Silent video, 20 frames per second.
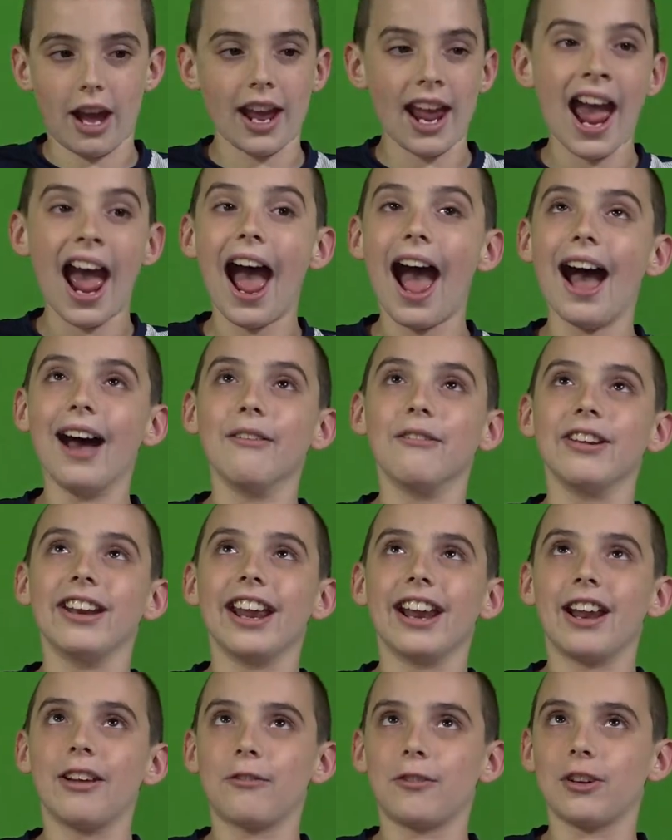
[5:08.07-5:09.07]
I have an
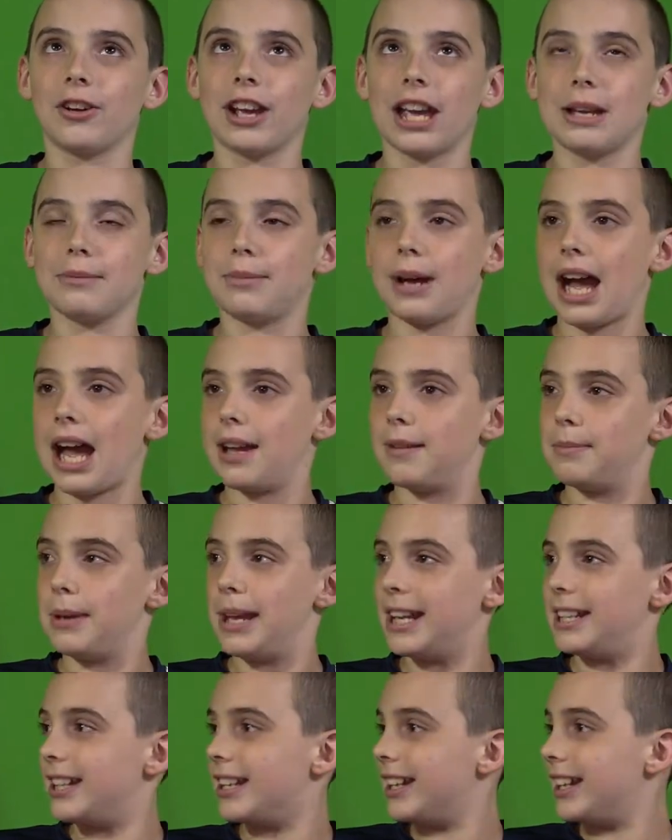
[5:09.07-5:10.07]
NFL game, but I
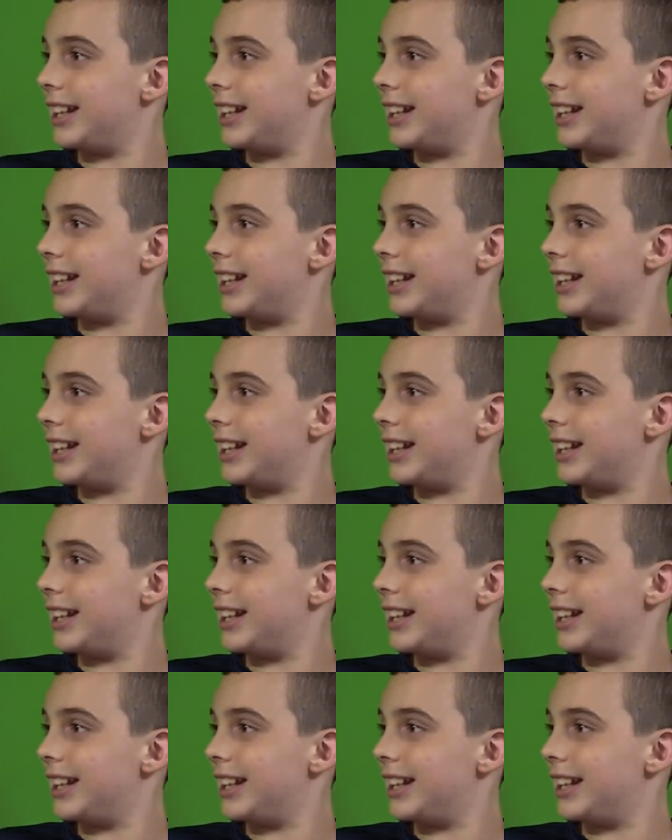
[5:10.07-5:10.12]
abandoned